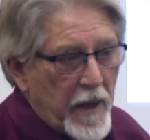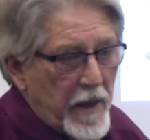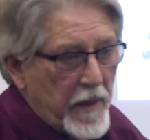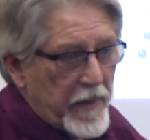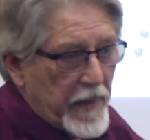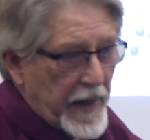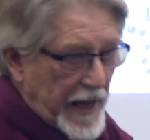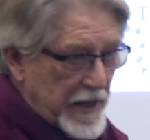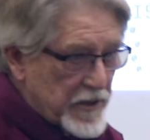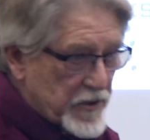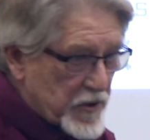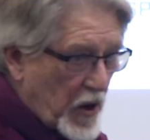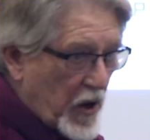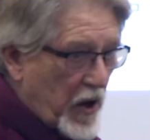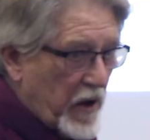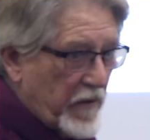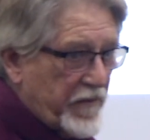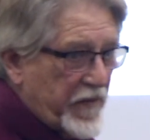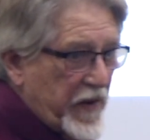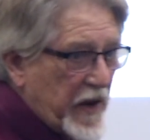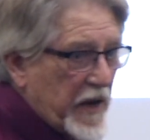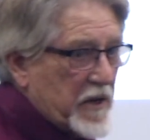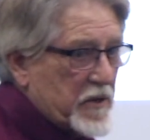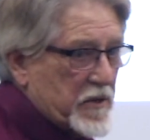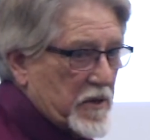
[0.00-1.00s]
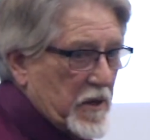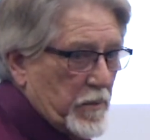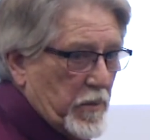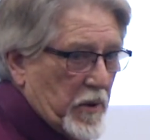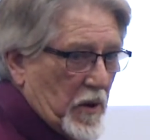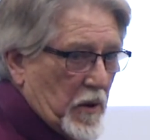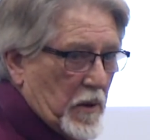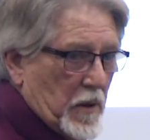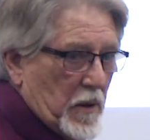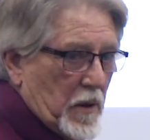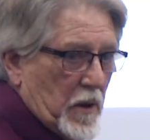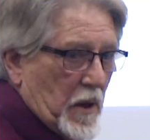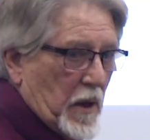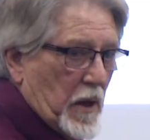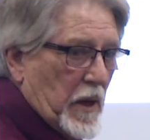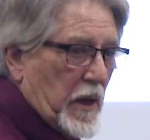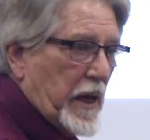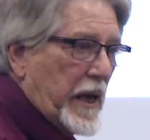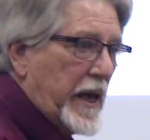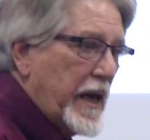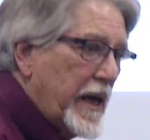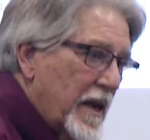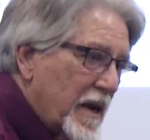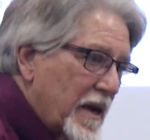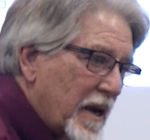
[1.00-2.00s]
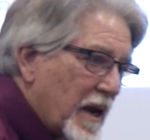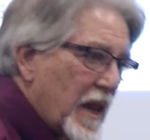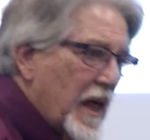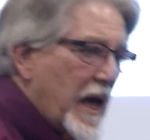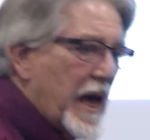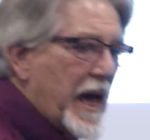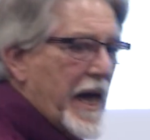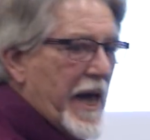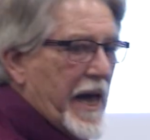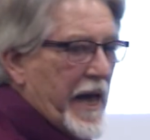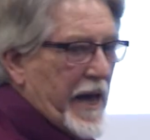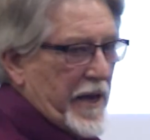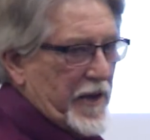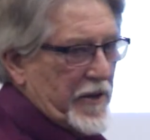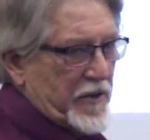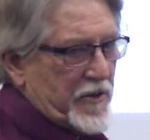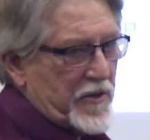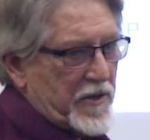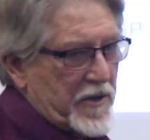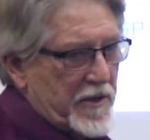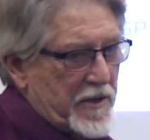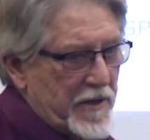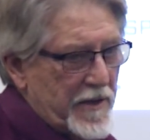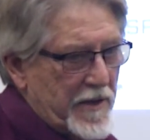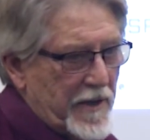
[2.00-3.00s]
That's all fixable, unless